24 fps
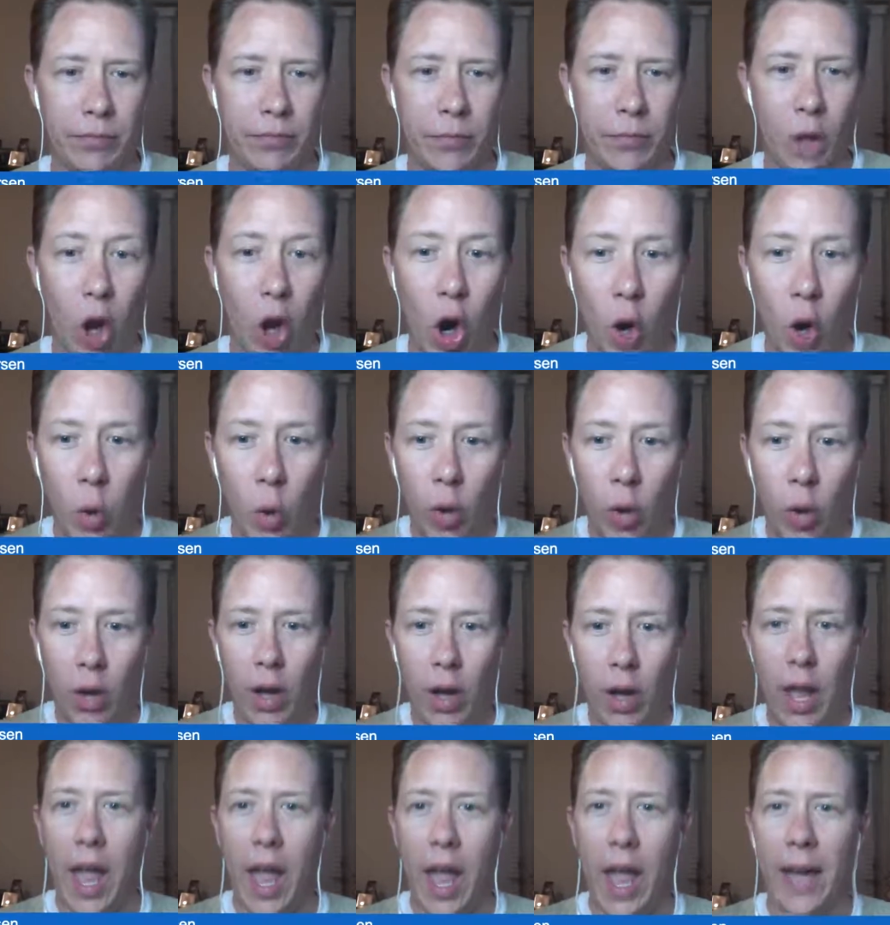Oh,
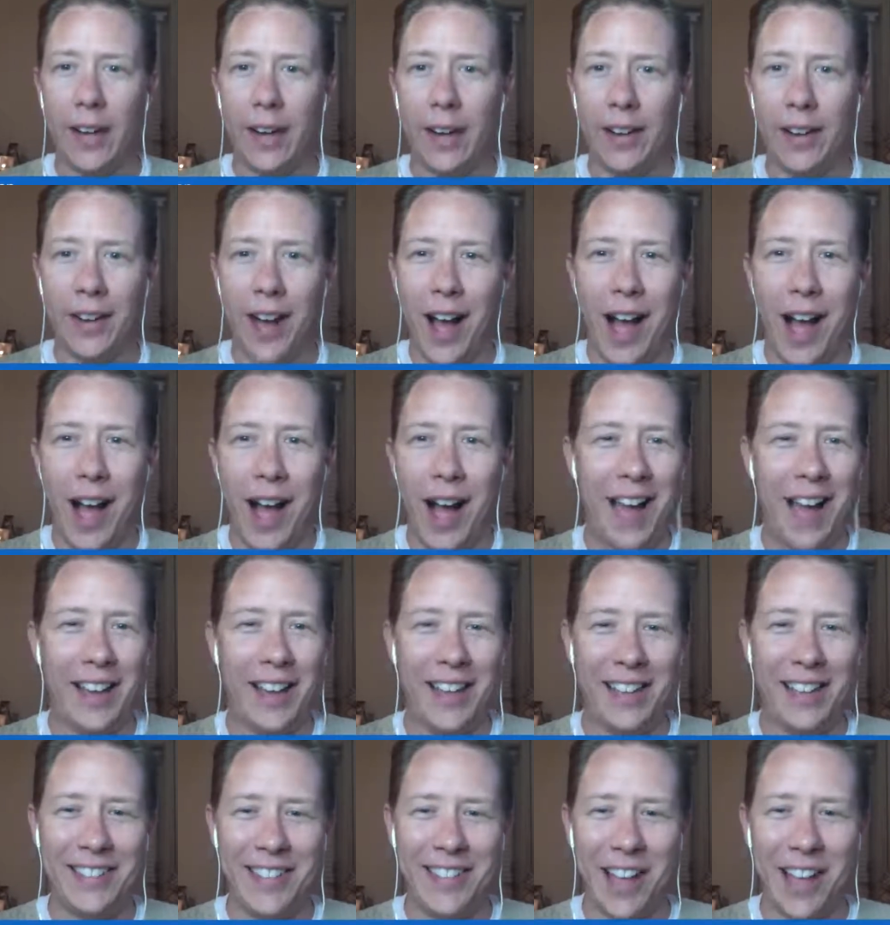and I
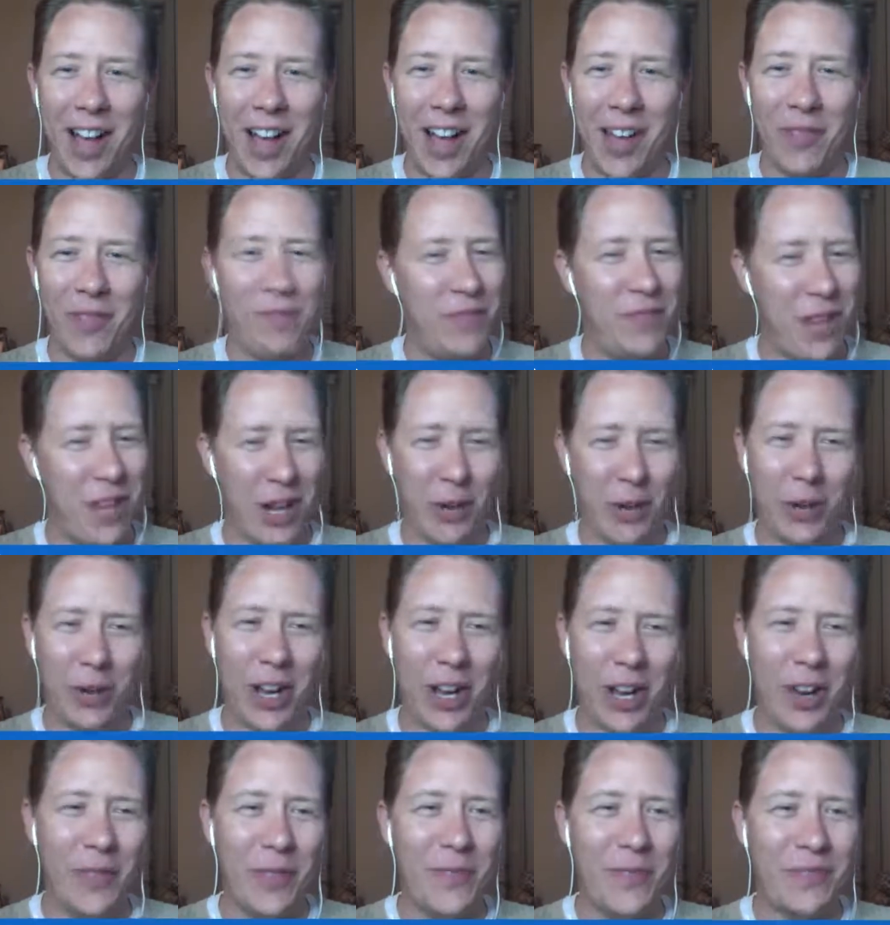guess here we
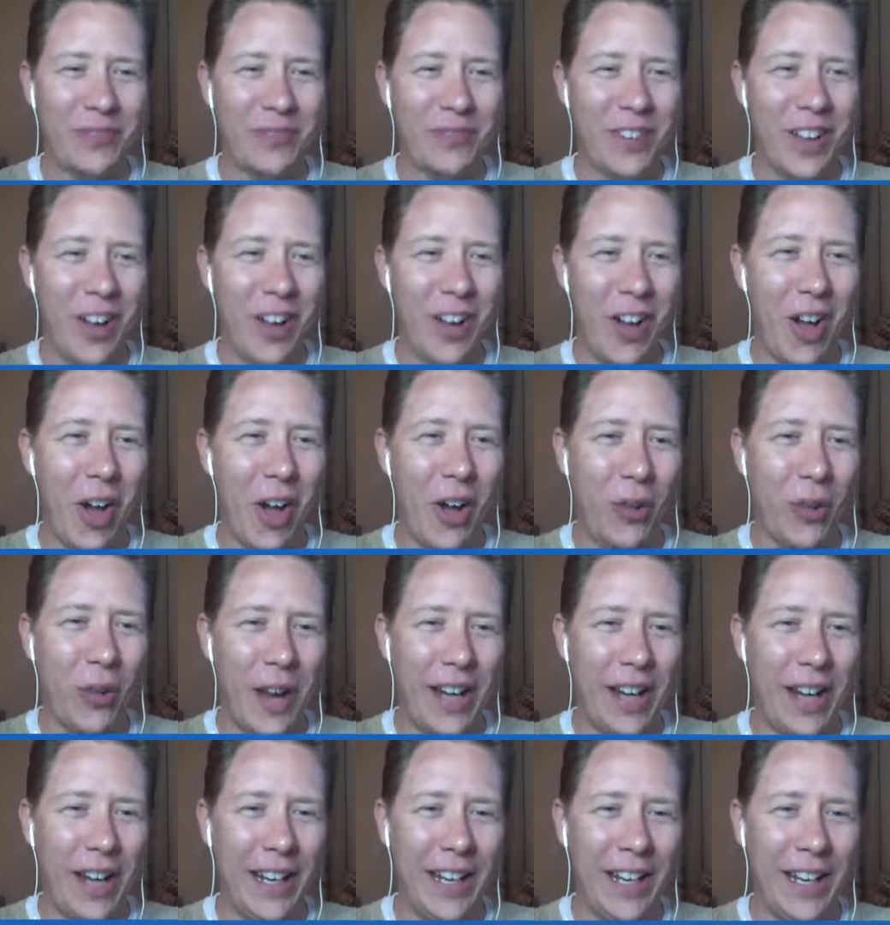go.
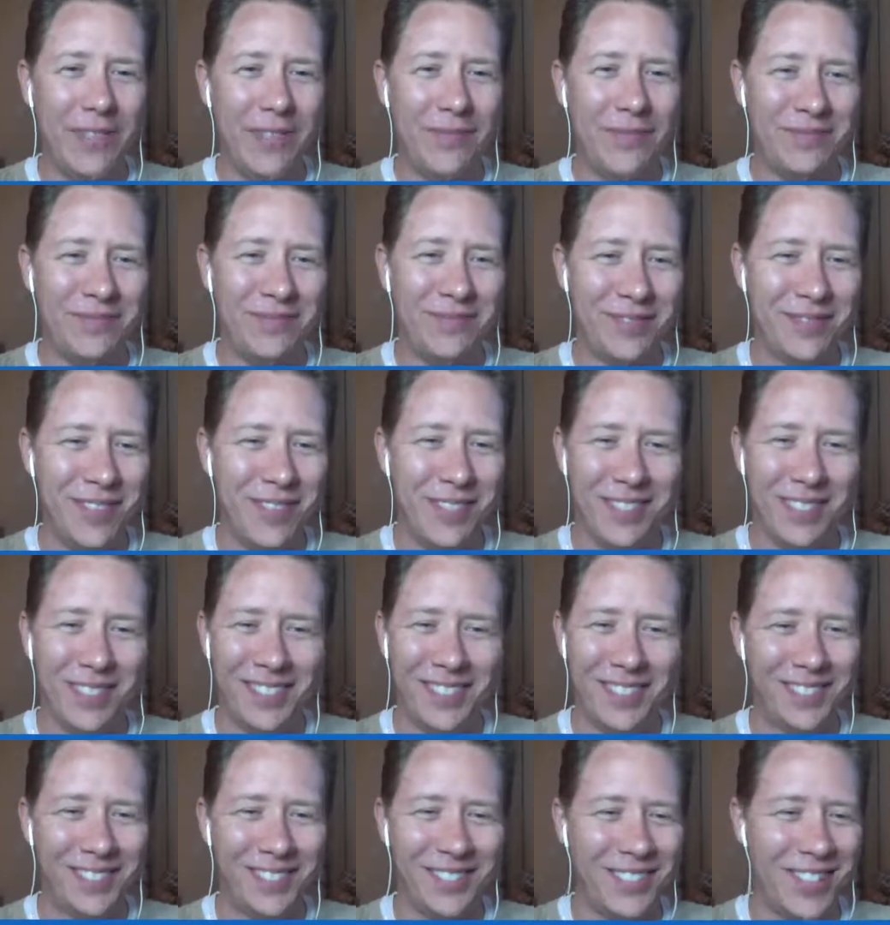Already?
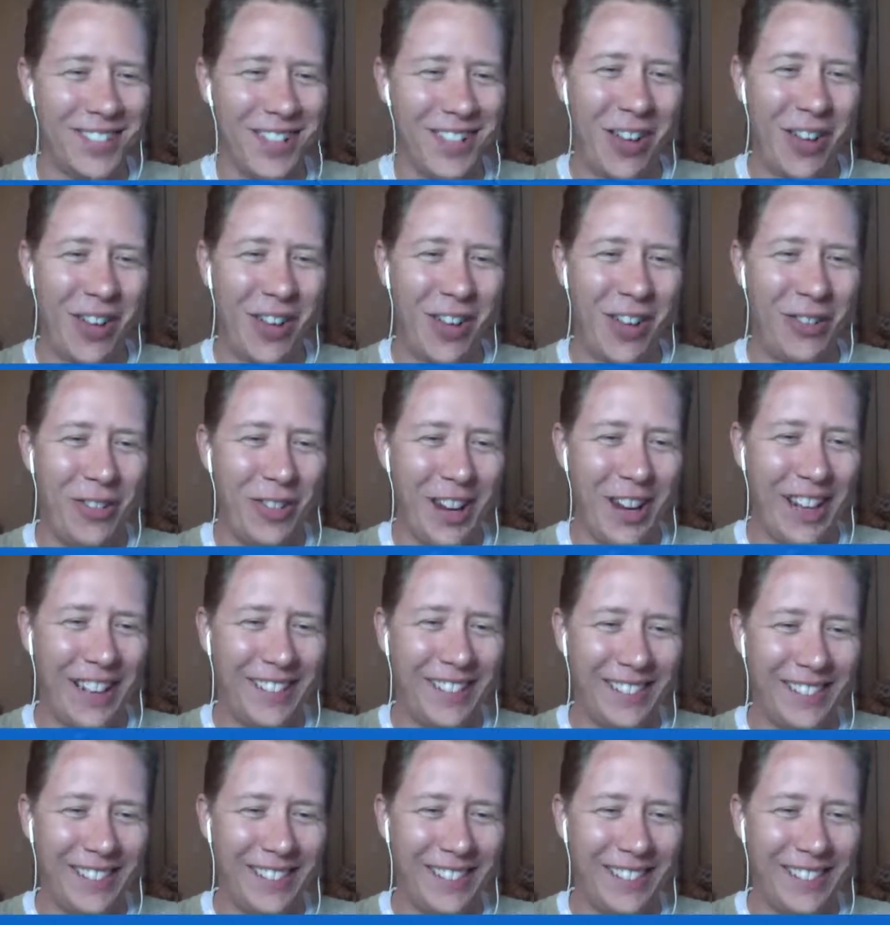Already.